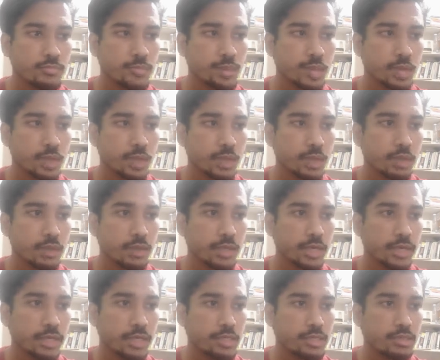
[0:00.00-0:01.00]
And
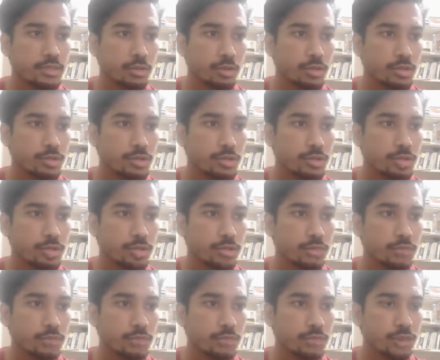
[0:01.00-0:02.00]
let us also
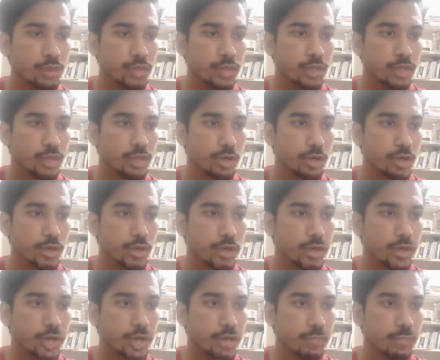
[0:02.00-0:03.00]
give
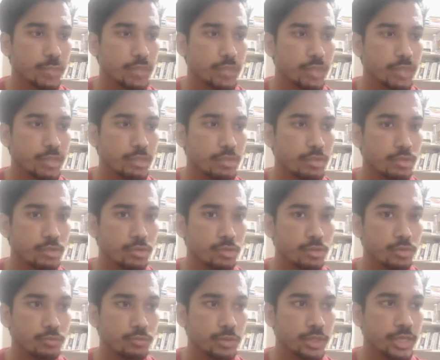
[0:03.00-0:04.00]
e.get message,
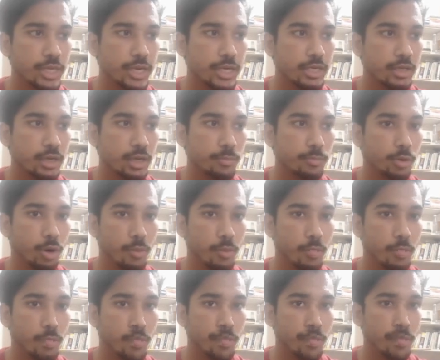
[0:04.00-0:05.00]
so we get a
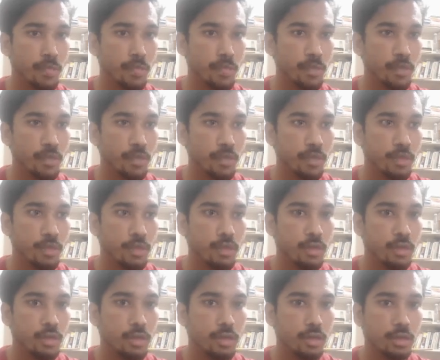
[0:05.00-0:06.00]
proper
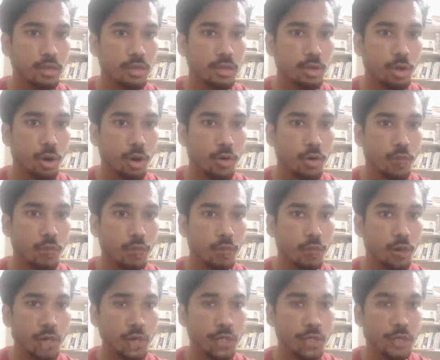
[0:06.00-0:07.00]
log of
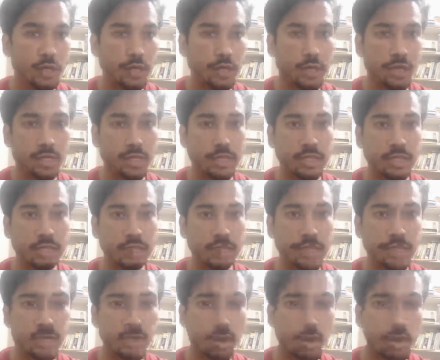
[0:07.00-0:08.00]
what really
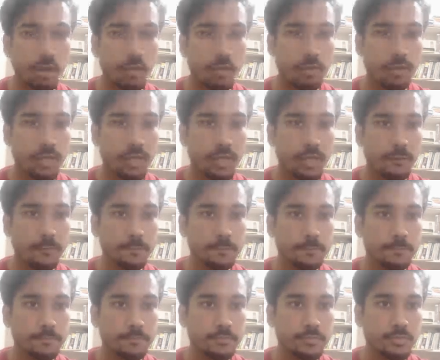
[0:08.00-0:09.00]
went wrong over here.
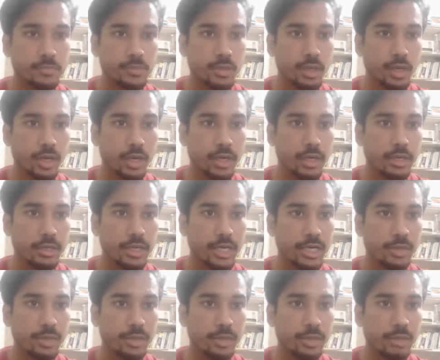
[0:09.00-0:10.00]
And
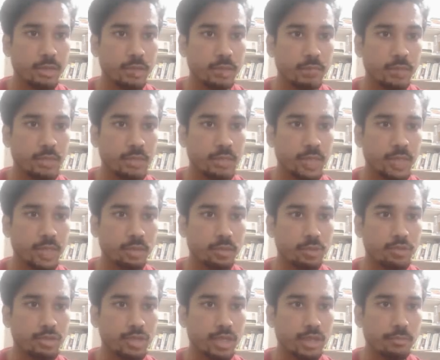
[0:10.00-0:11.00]
let me remove this
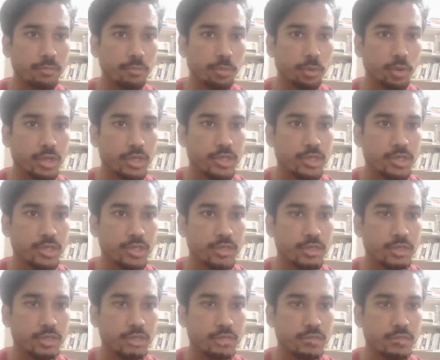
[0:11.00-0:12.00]
unused imports
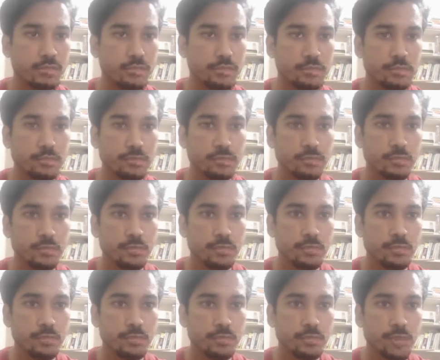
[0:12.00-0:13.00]

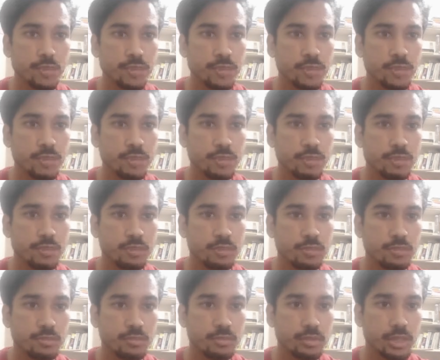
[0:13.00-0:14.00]
first.
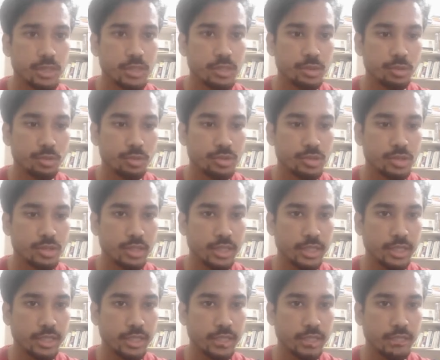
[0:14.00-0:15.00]
This looks
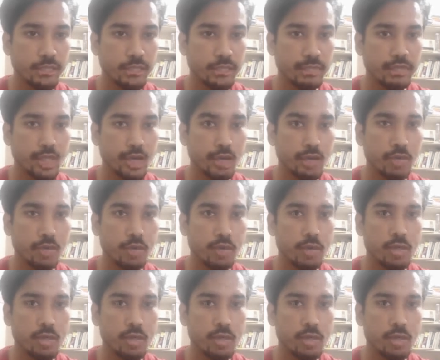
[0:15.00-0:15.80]
clean. Now